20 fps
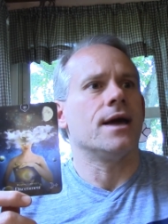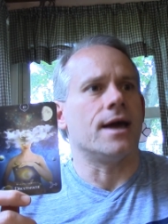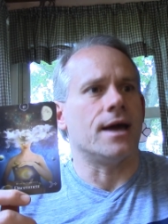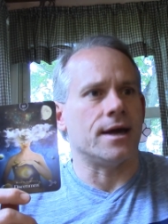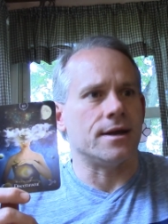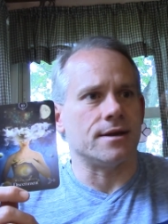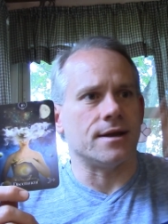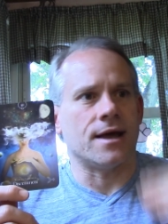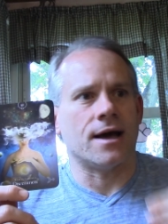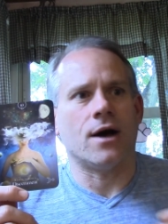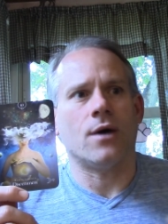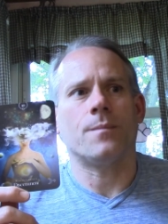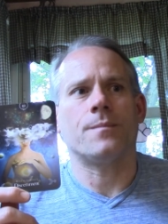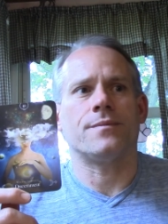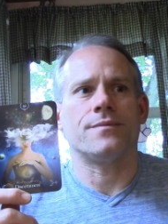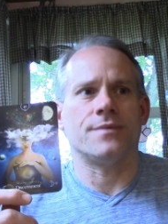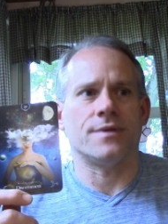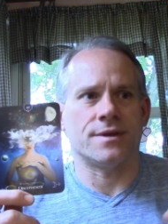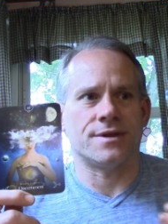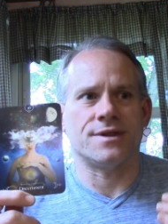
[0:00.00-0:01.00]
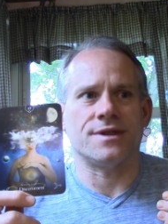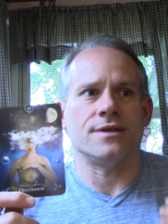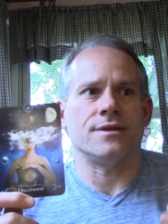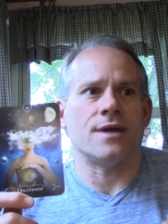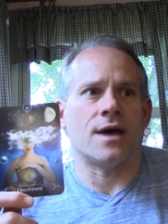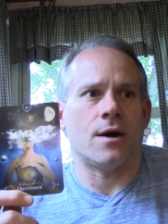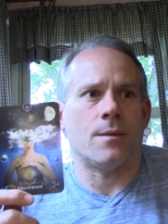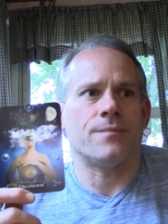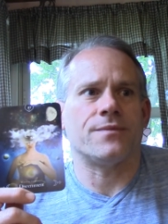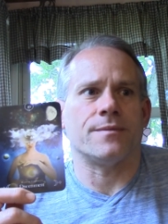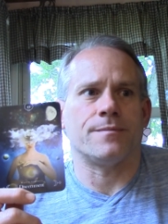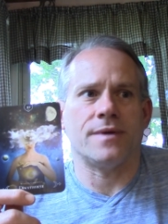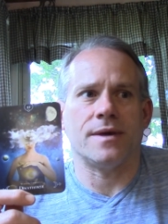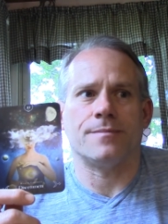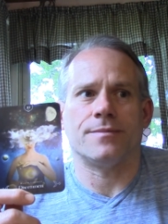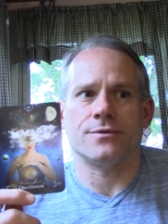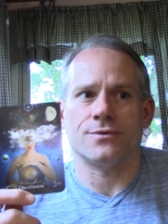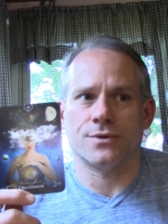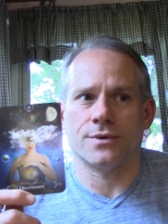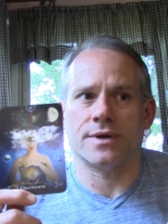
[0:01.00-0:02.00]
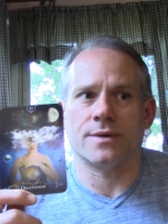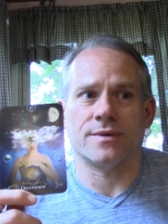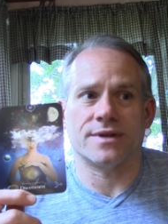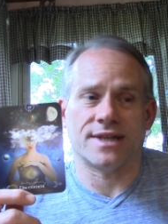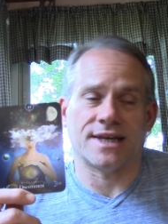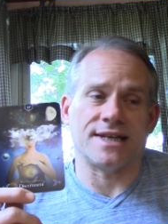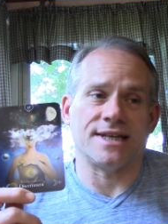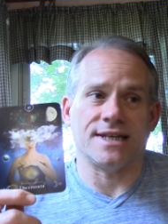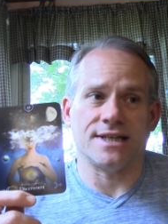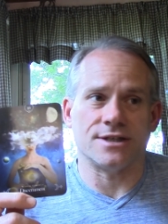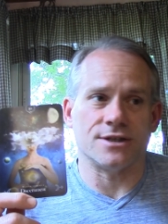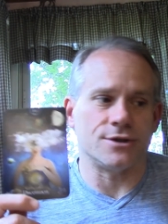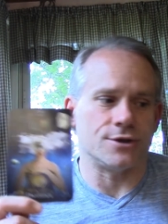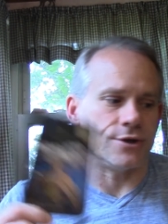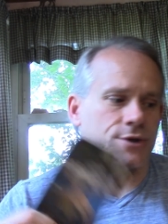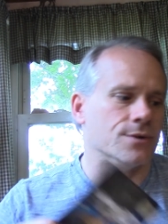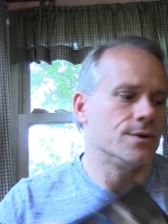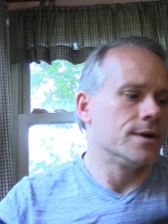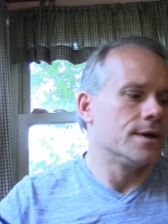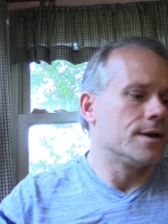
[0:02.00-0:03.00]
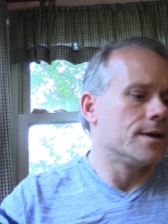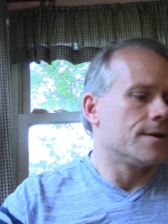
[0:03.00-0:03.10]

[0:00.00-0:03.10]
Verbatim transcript: and help the help the people doing what they need to do